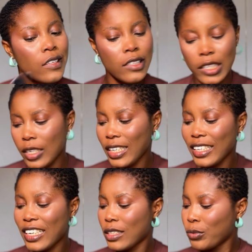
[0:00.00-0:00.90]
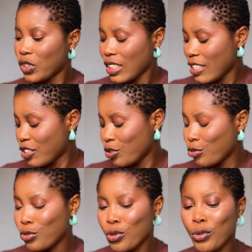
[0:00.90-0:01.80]
See, in as much as you
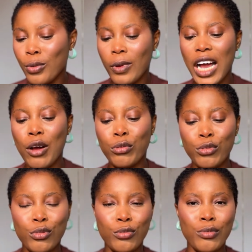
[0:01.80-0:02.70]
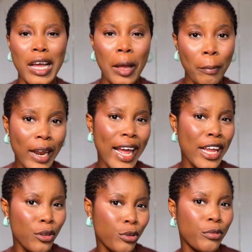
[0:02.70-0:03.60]
know how to apply
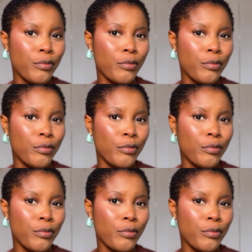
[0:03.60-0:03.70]
your